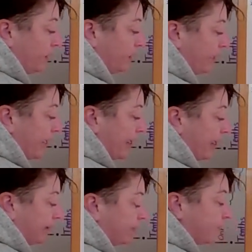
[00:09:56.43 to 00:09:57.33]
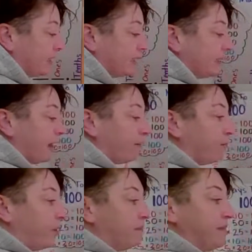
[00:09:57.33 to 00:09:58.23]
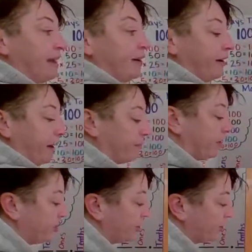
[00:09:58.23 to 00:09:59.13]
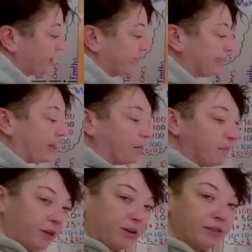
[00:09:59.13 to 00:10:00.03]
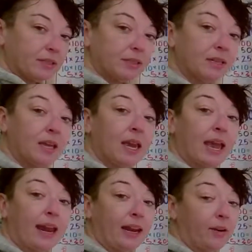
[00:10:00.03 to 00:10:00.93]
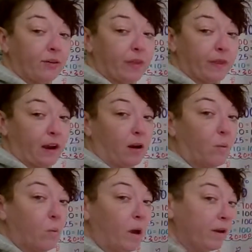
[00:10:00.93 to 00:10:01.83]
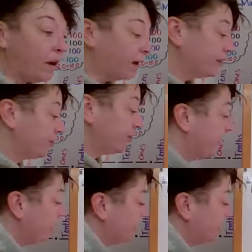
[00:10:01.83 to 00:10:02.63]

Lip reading: times, instead of 1 meter, I'm going to change it to centimeters. And I know that there are 100